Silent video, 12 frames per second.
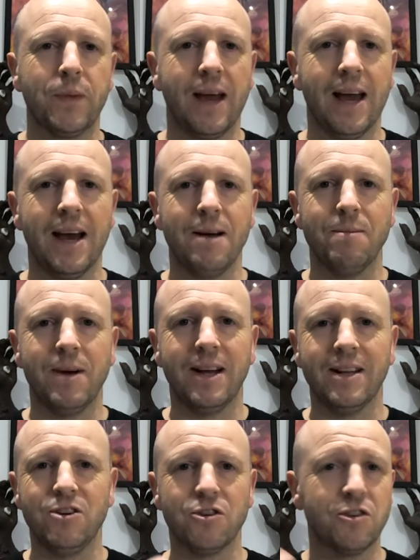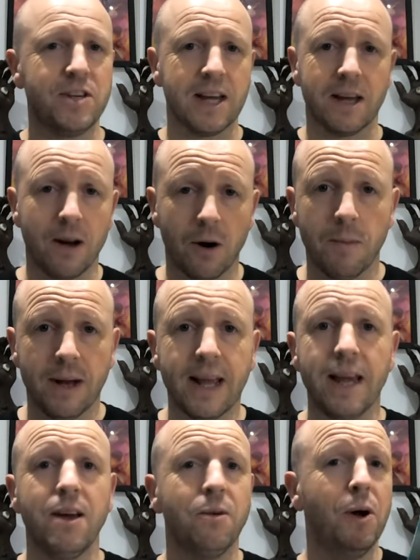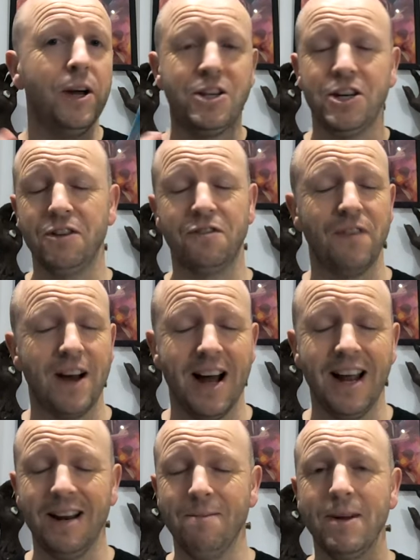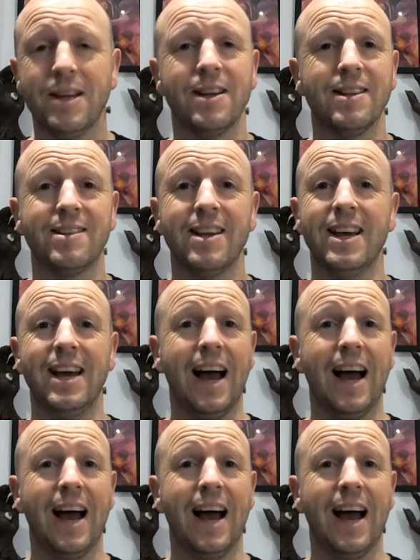and just taking our money, which is fine because,